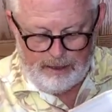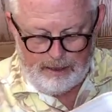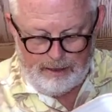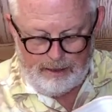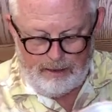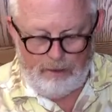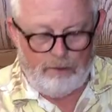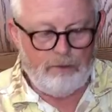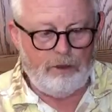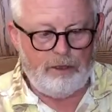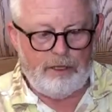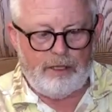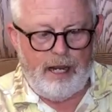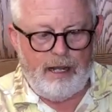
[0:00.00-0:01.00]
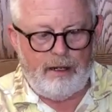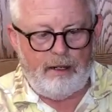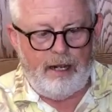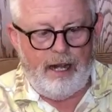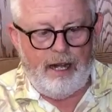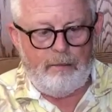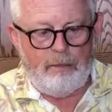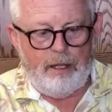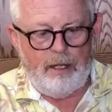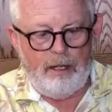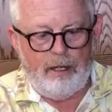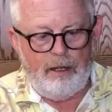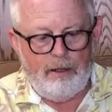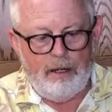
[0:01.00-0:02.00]
So we'll just add our
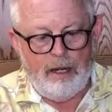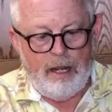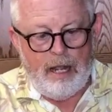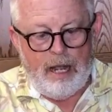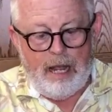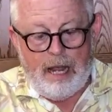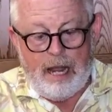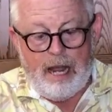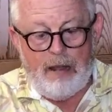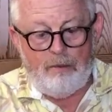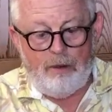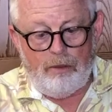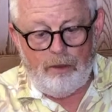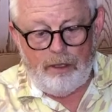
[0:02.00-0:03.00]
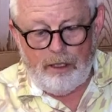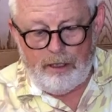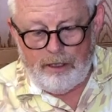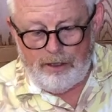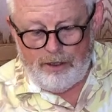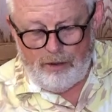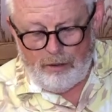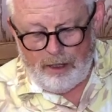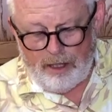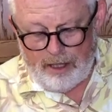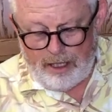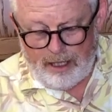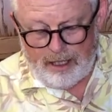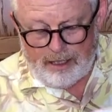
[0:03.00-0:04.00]
hamburger, and what we're going to do with
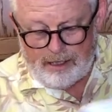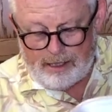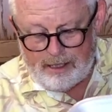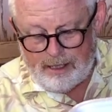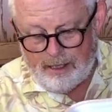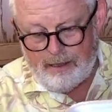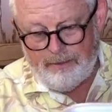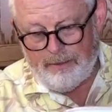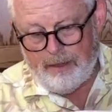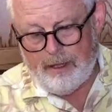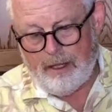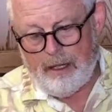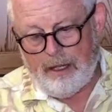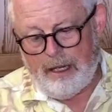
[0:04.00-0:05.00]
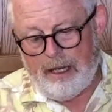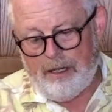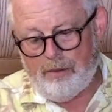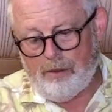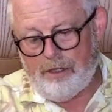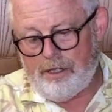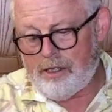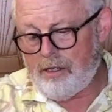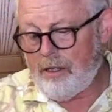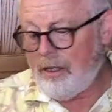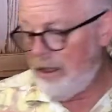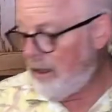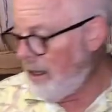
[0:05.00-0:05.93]
this is we're just going to let